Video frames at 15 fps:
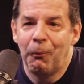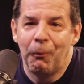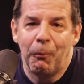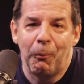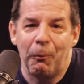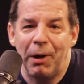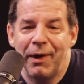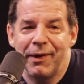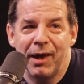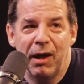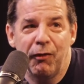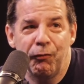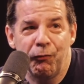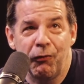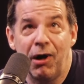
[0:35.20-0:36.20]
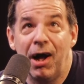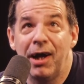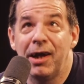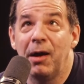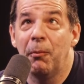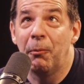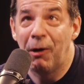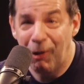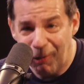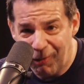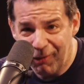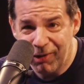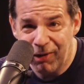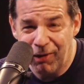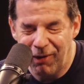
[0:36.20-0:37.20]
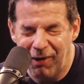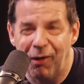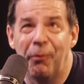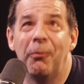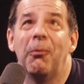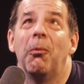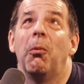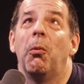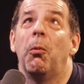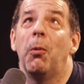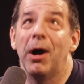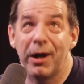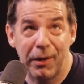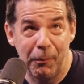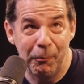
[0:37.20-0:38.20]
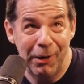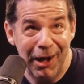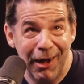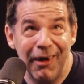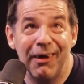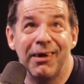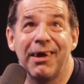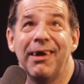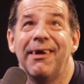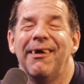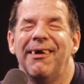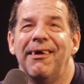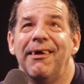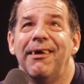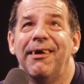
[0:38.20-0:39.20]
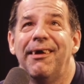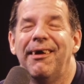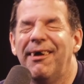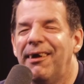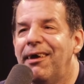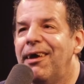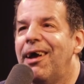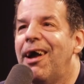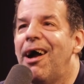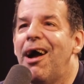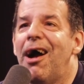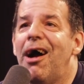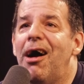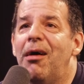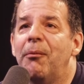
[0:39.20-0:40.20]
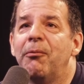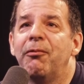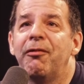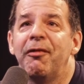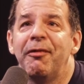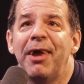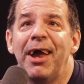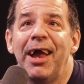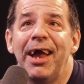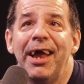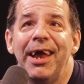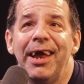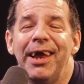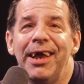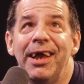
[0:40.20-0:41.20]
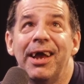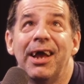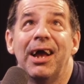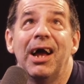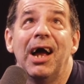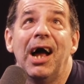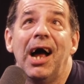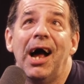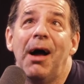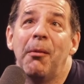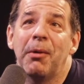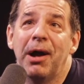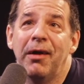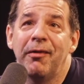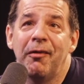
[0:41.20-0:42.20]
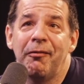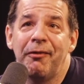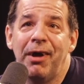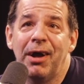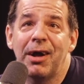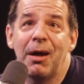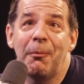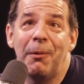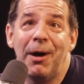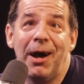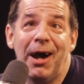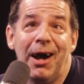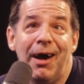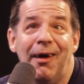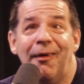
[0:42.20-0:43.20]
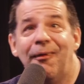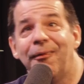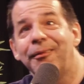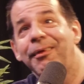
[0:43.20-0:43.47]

my name is Ryan Buck. Um, welcome back. Um, today I'm gonna talk about